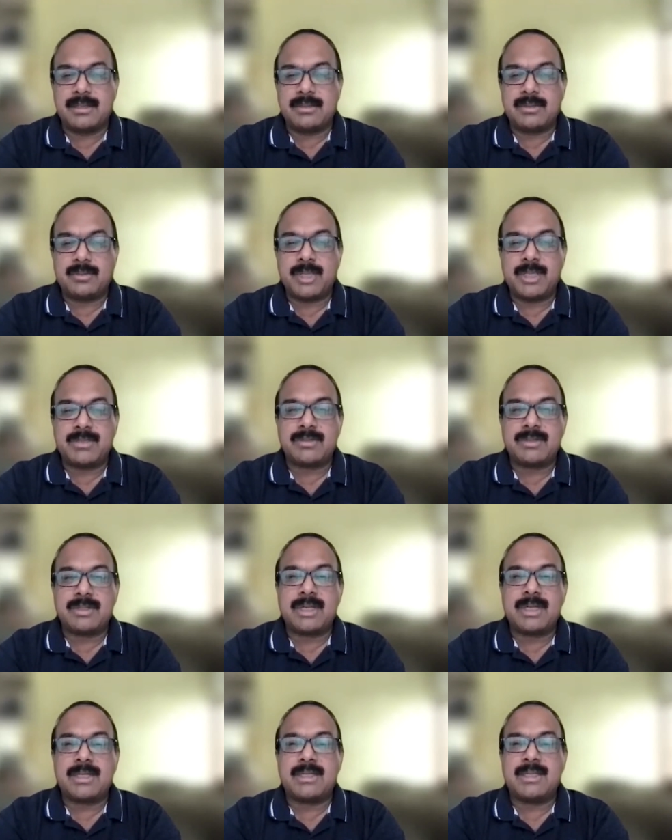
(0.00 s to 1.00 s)
to make sure
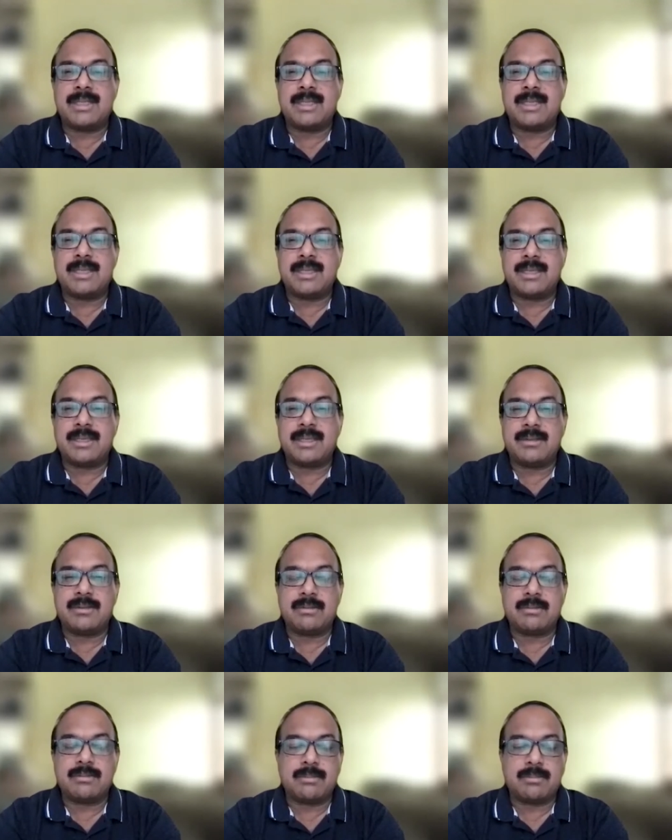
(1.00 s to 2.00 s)
that they you
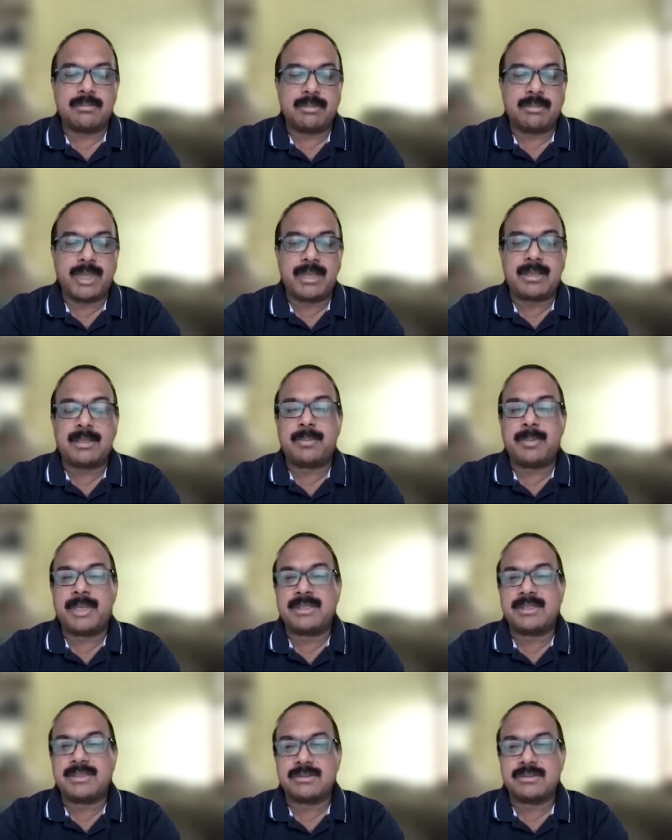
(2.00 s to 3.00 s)
know make the
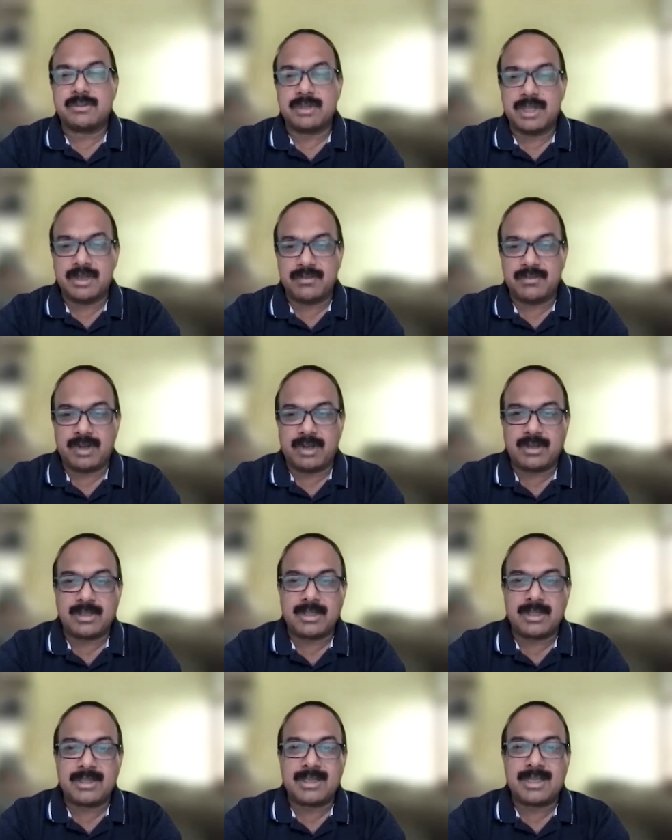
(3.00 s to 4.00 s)
patients to live
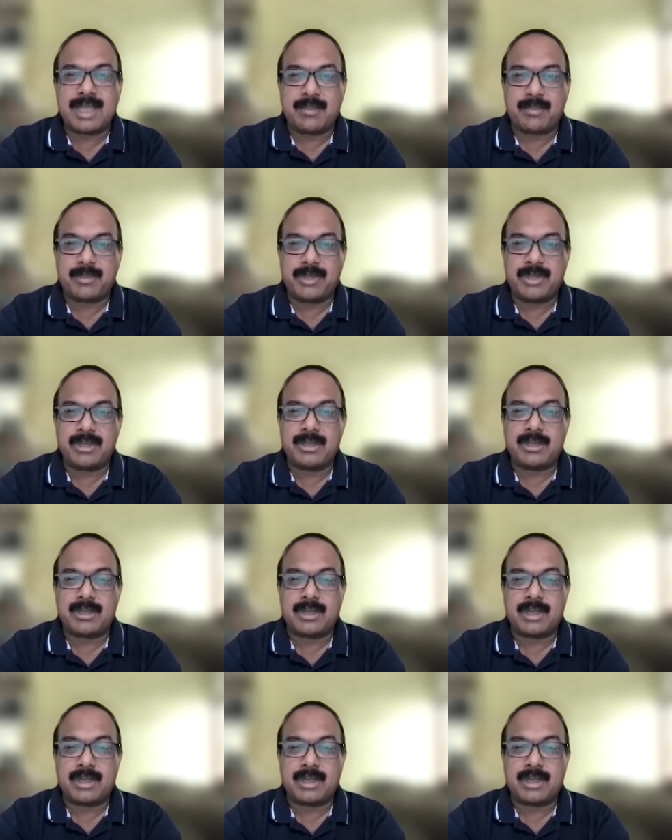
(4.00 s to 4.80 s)
longer happier